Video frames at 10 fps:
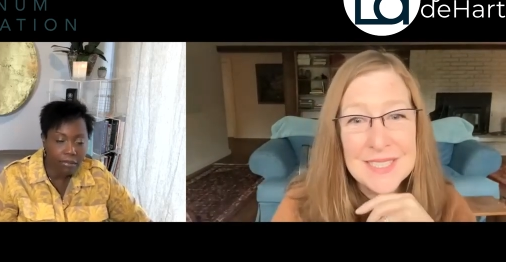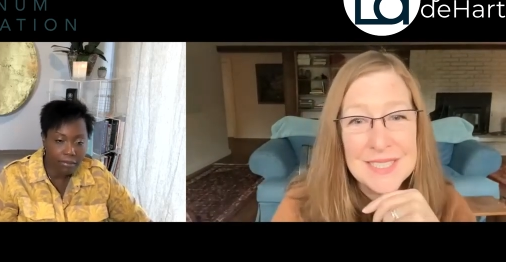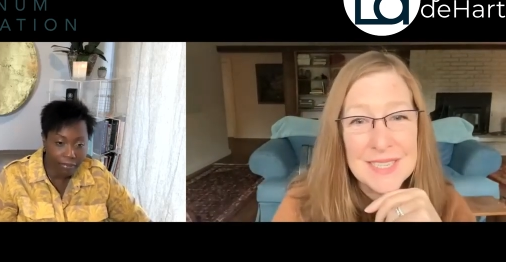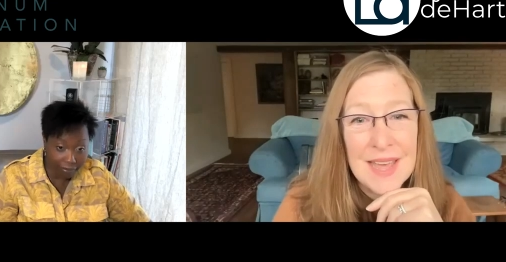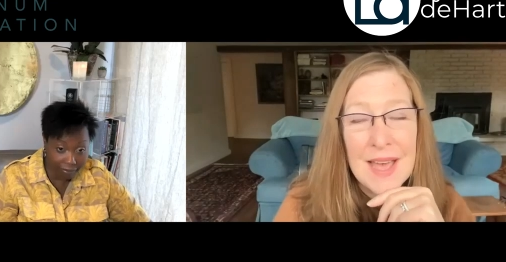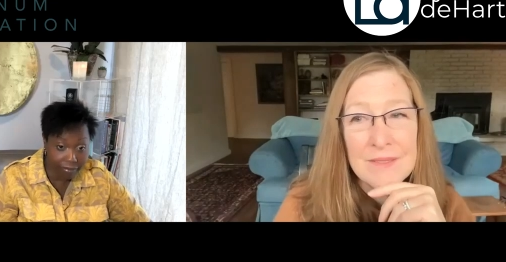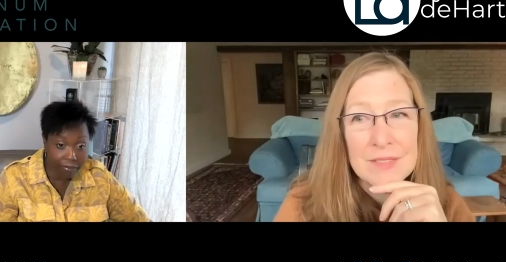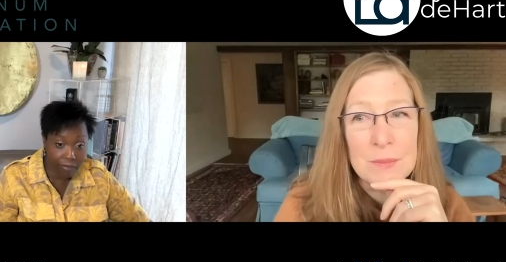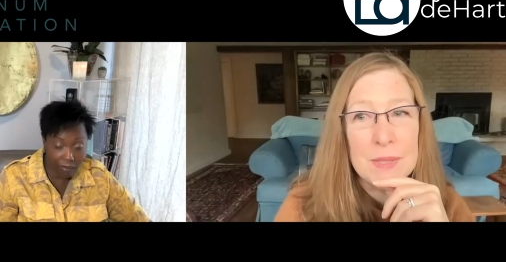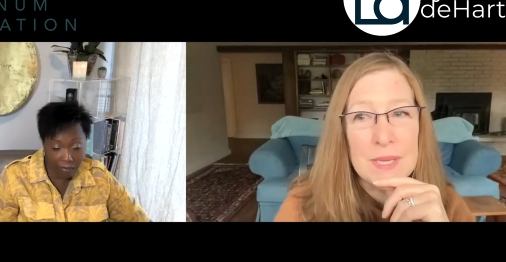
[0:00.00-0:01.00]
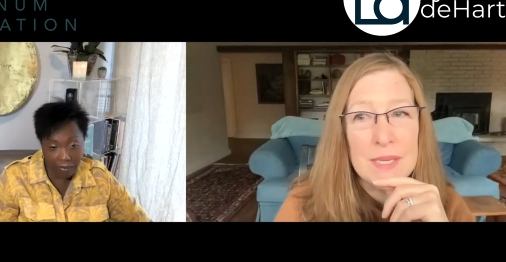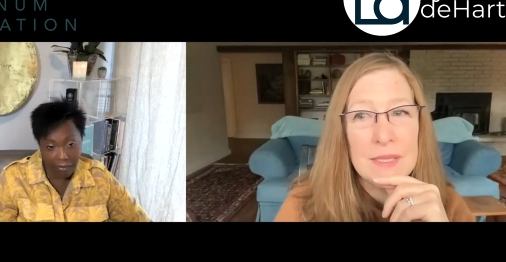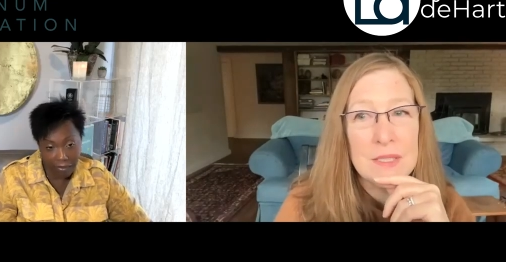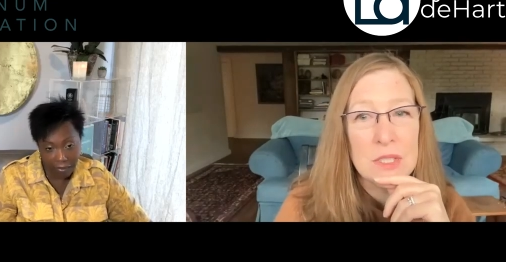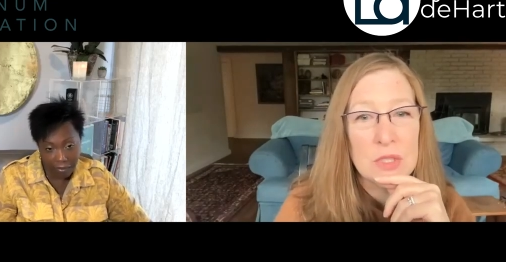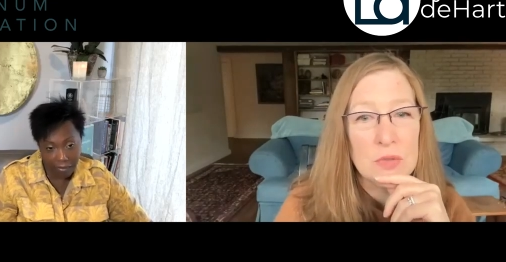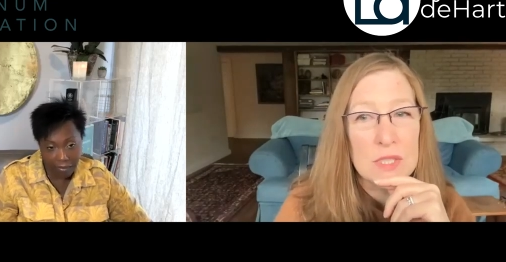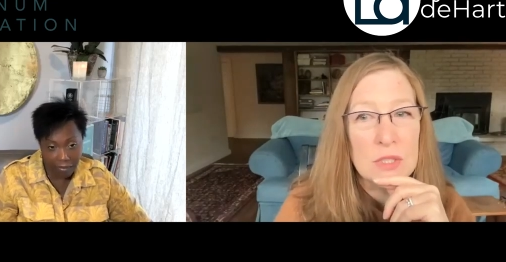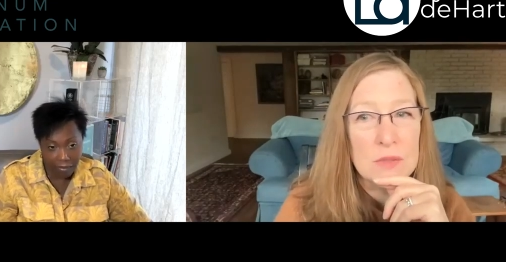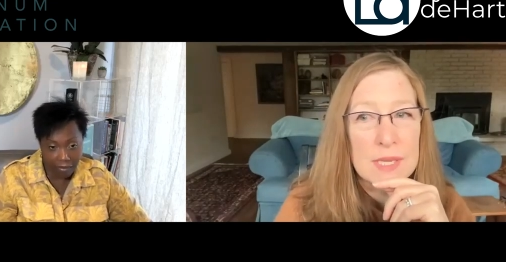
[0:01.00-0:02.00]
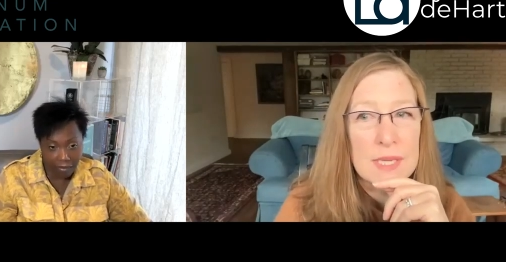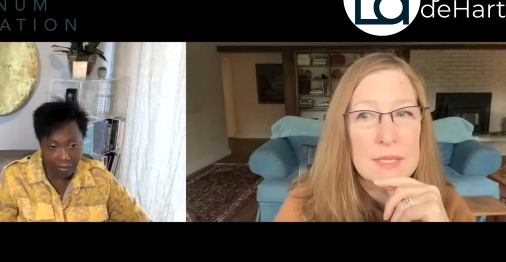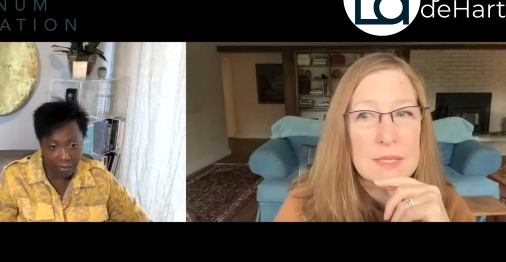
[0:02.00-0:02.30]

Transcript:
Speaker 1: It doesn't mm-hmm. have to be just drudgery."